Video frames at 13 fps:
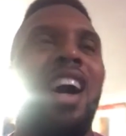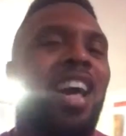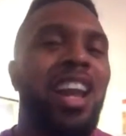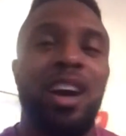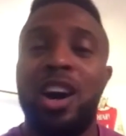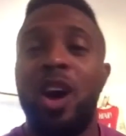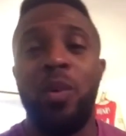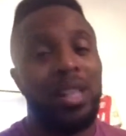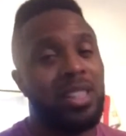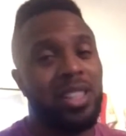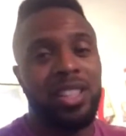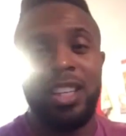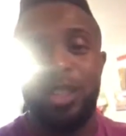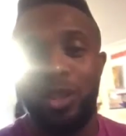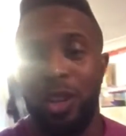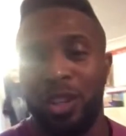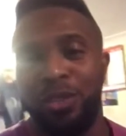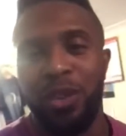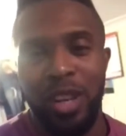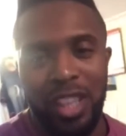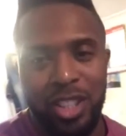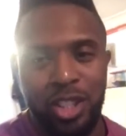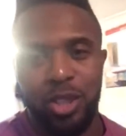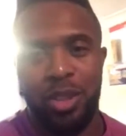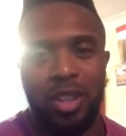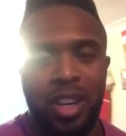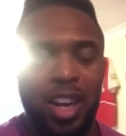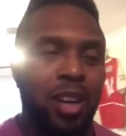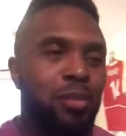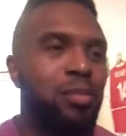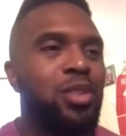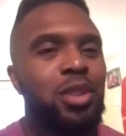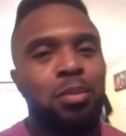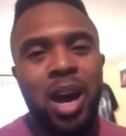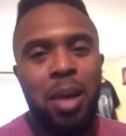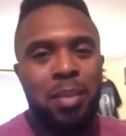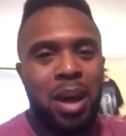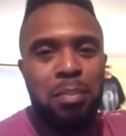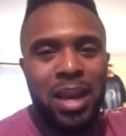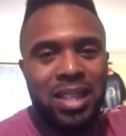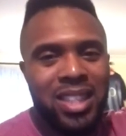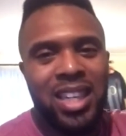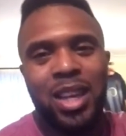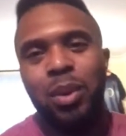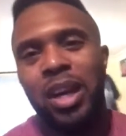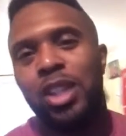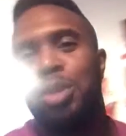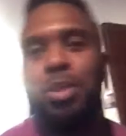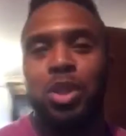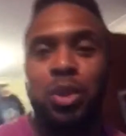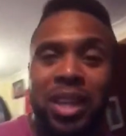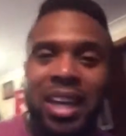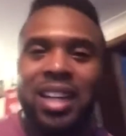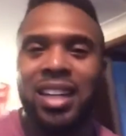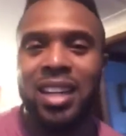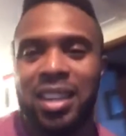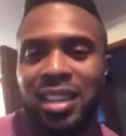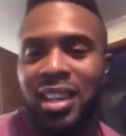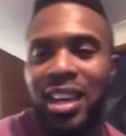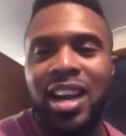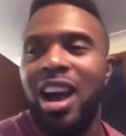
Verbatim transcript: And I can't wait to send you lot the footage um, to my man Bez anyway. He's gonna be doing the editing.